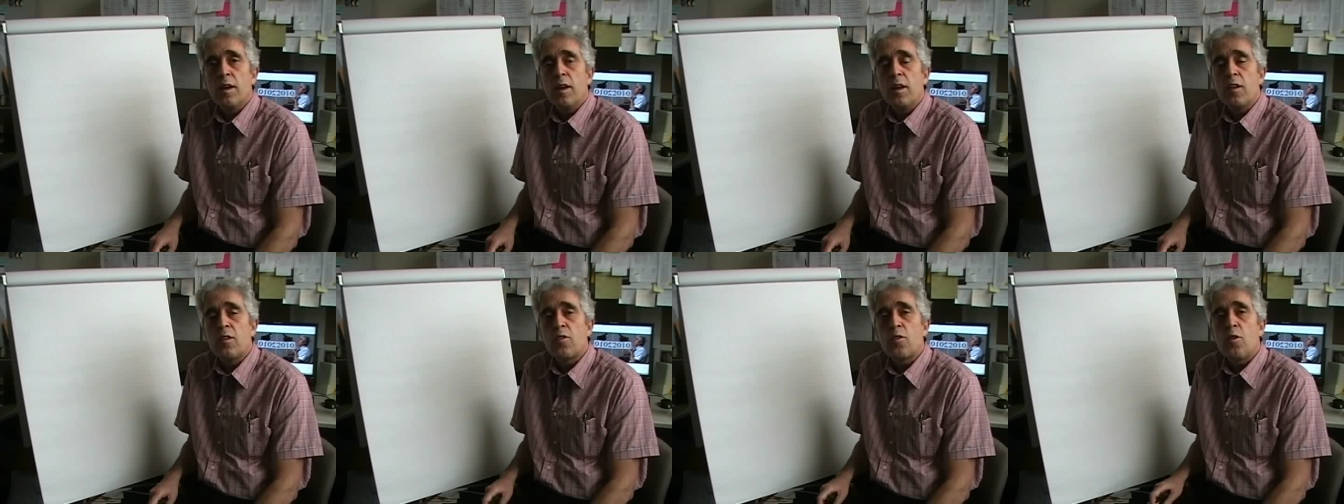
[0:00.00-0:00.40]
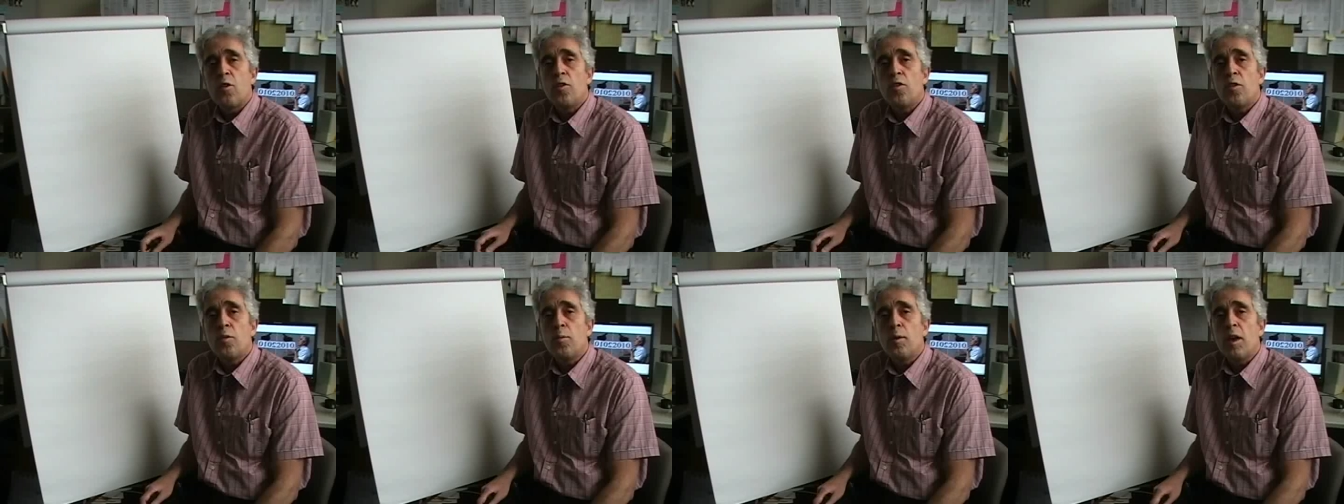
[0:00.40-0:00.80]
is
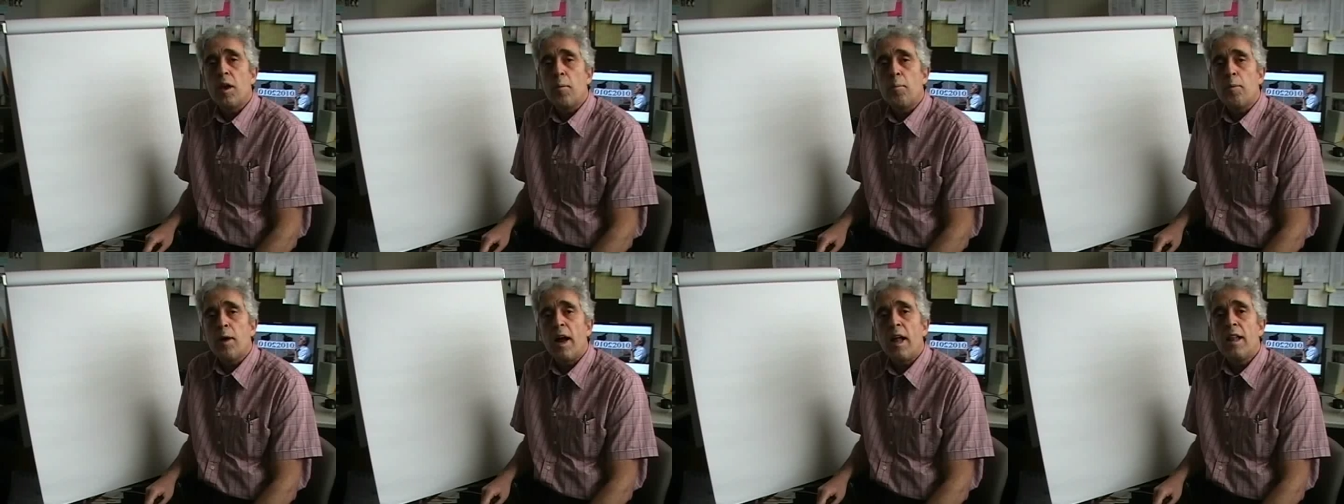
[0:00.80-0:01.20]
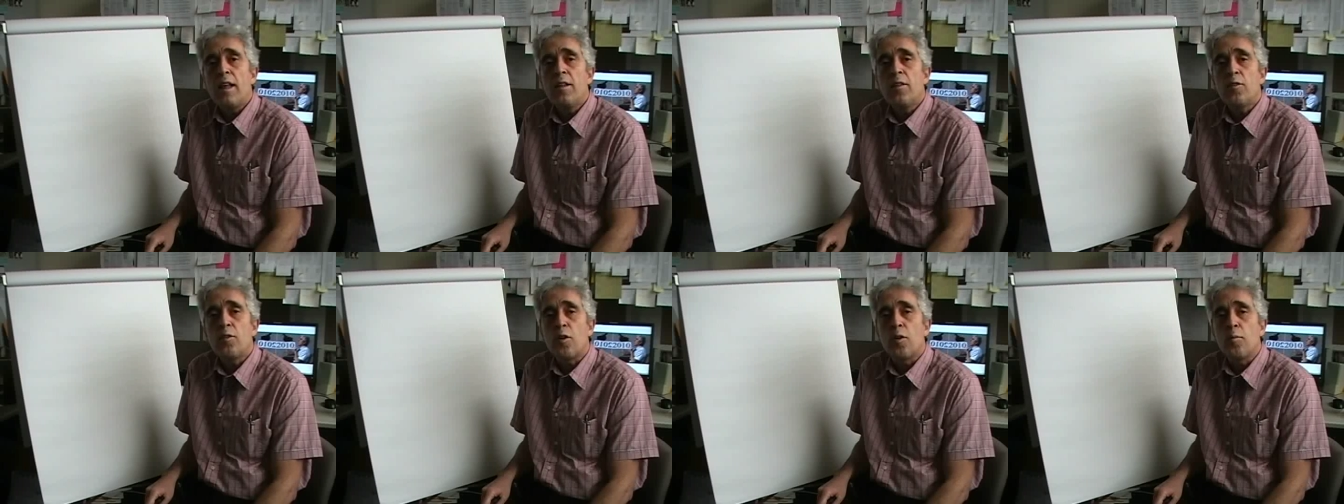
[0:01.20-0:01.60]
going to be a
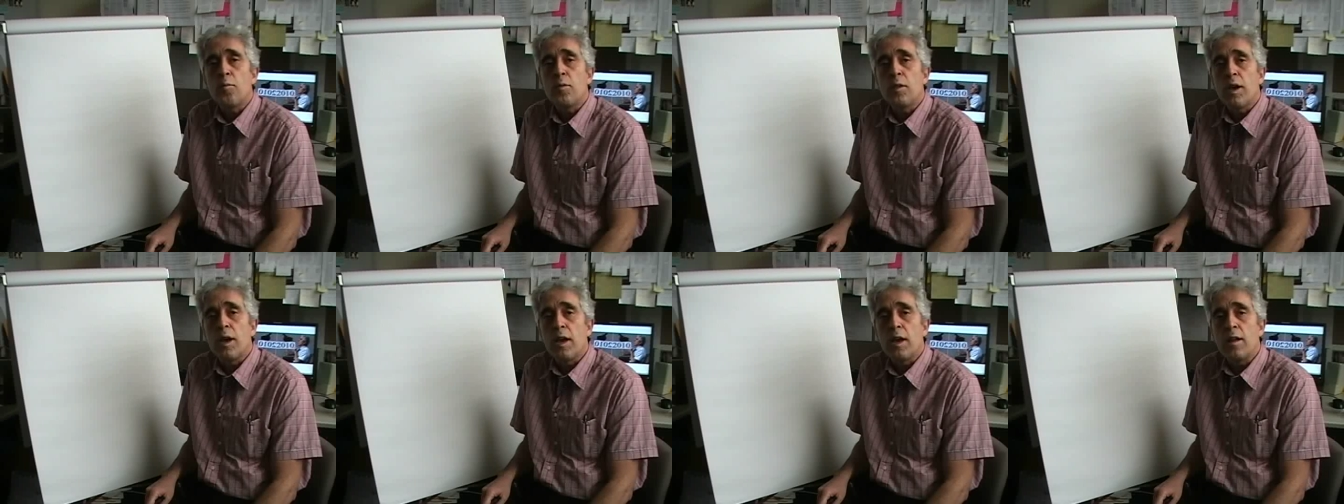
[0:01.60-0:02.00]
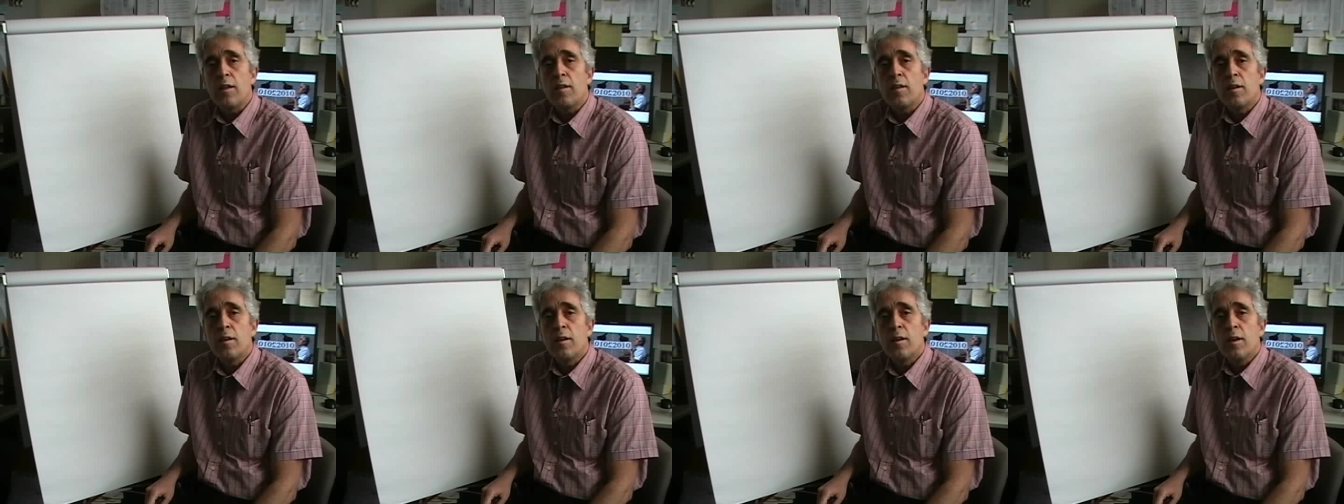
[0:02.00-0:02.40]
palindrome date
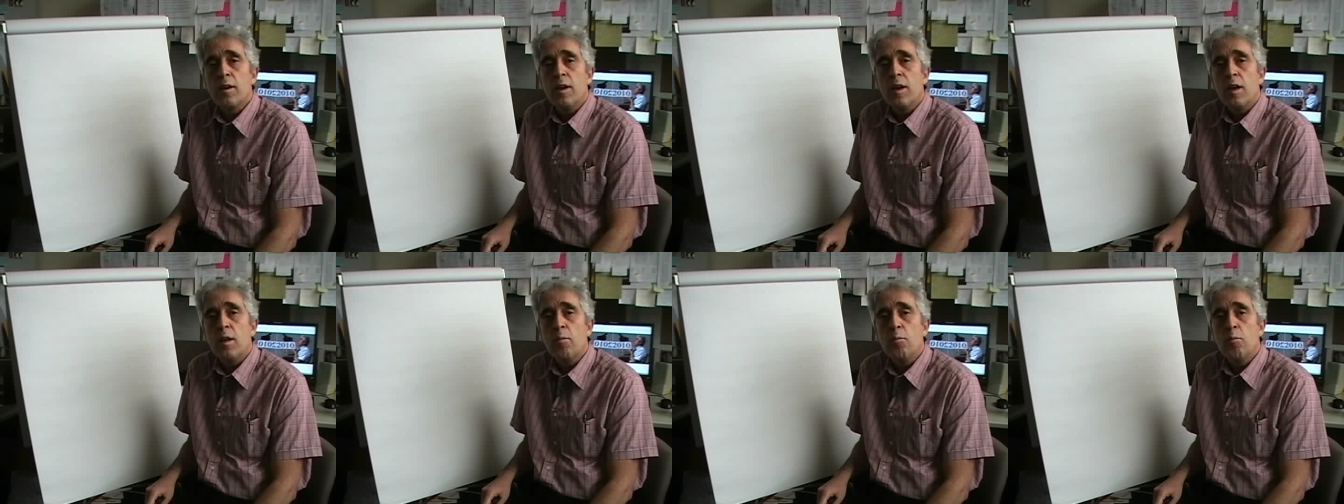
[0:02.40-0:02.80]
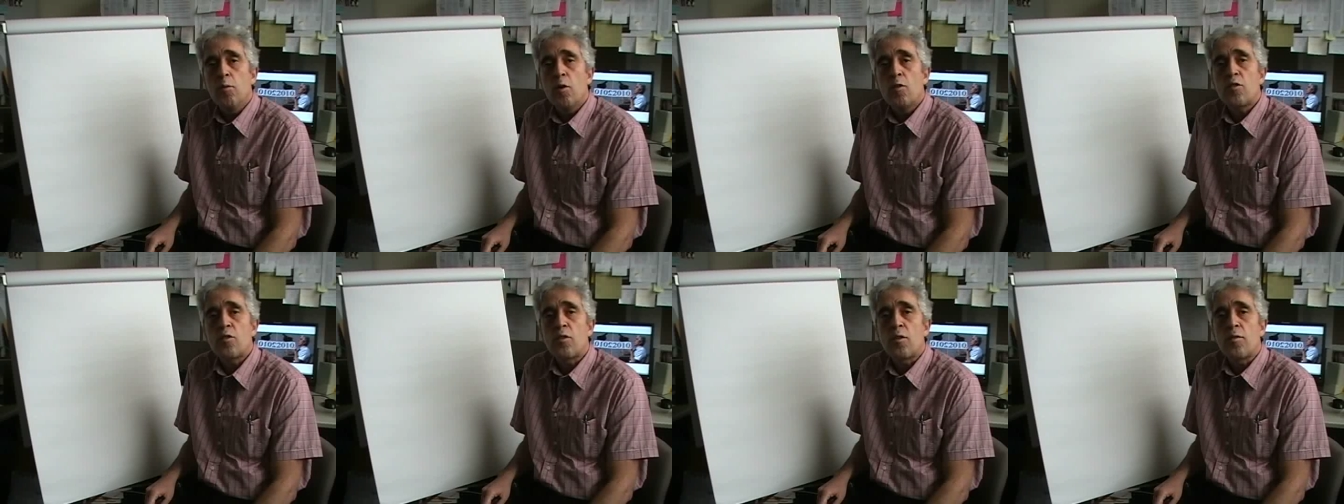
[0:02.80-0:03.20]
in
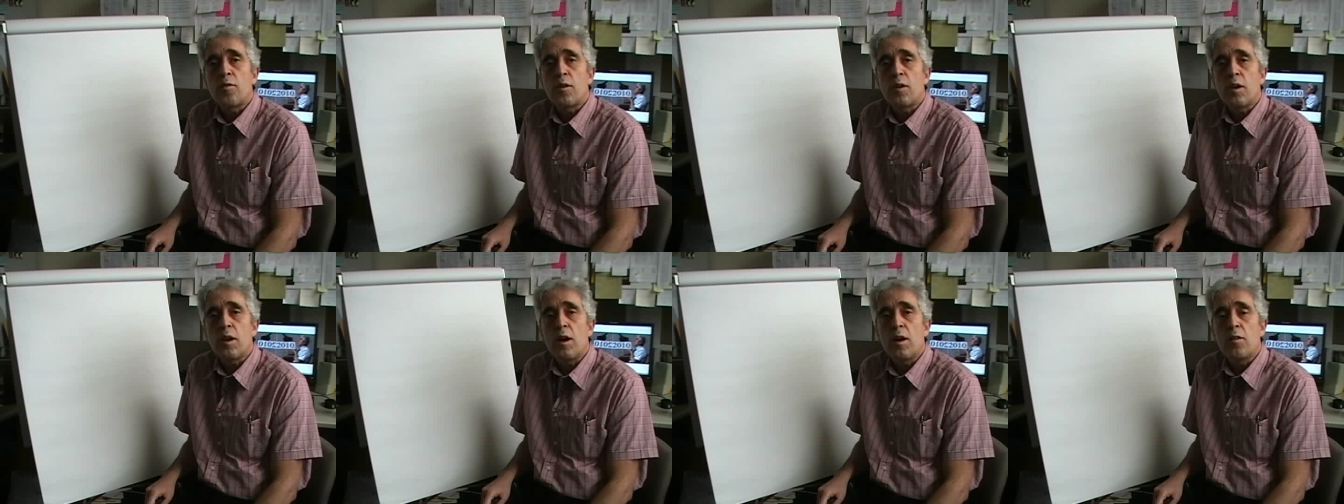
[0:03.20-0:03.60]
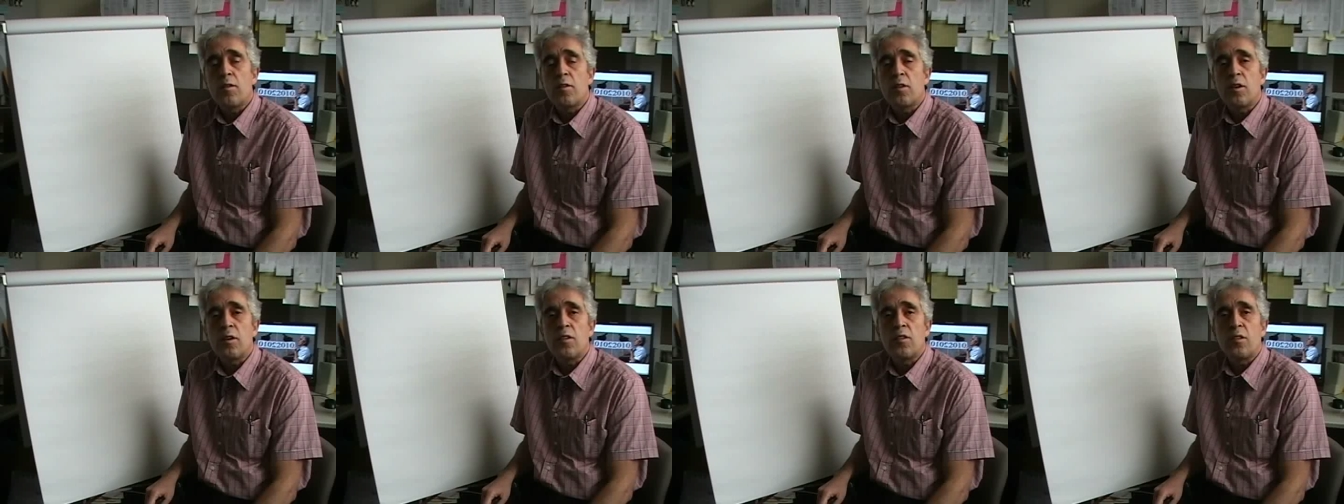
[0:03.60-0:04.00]
most of the
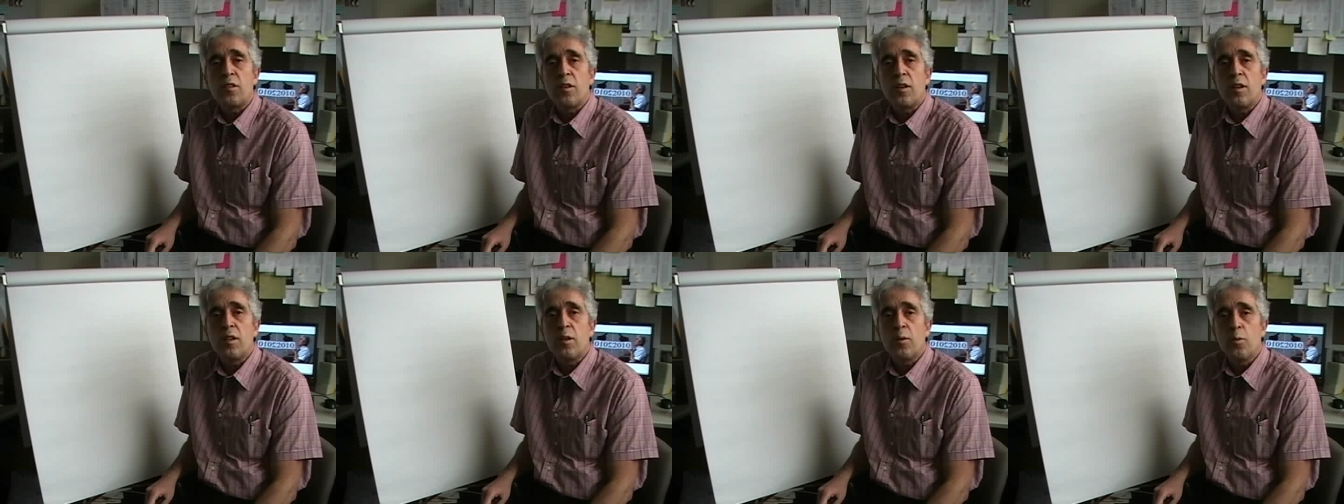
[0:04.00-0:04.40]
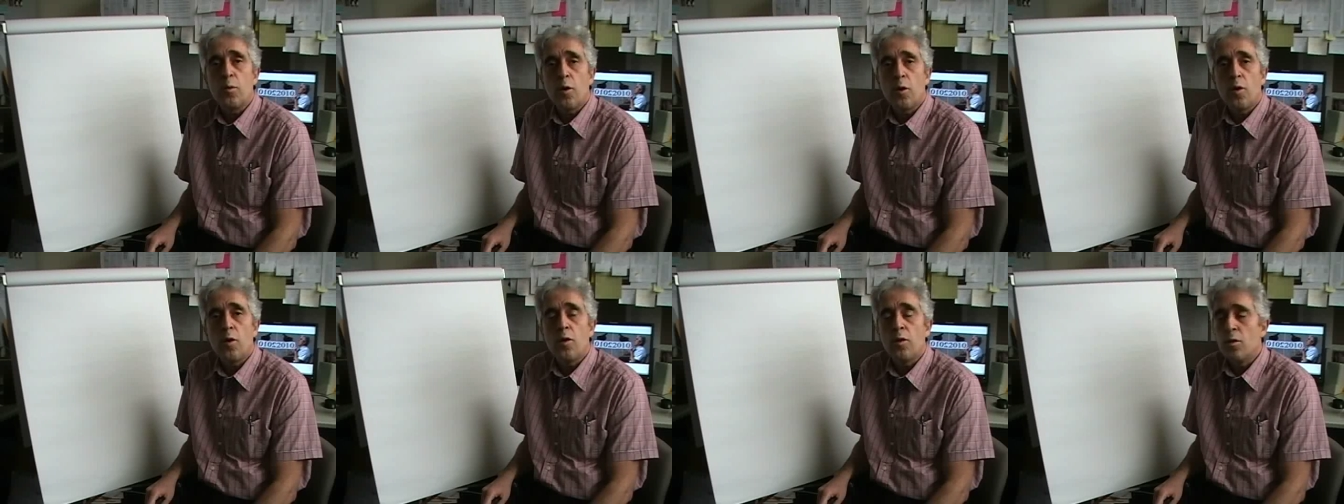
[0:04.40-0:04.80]
countries in the
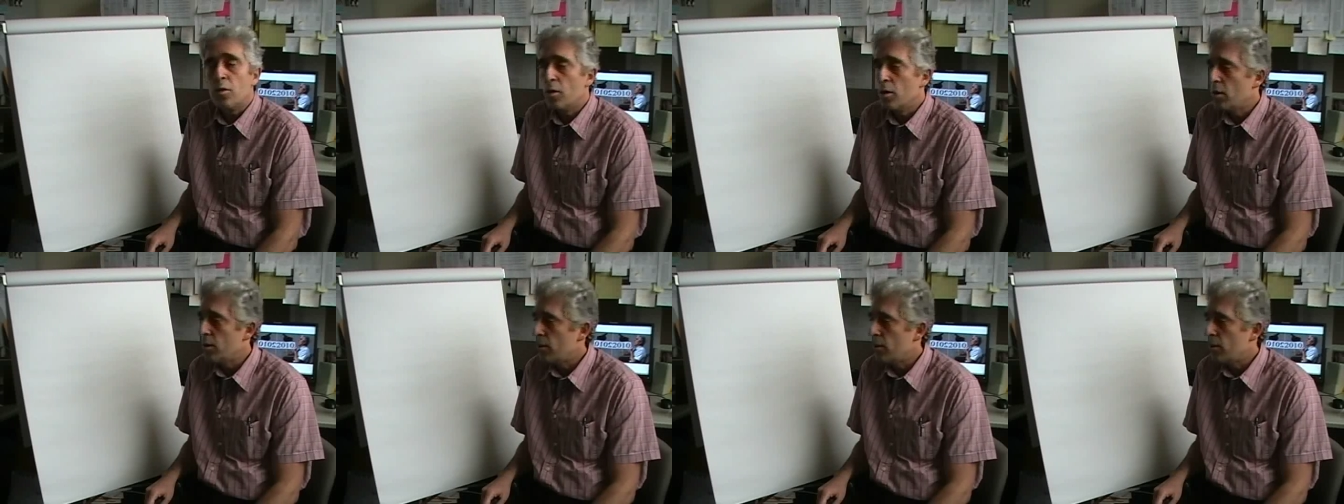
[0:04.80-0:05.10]
world.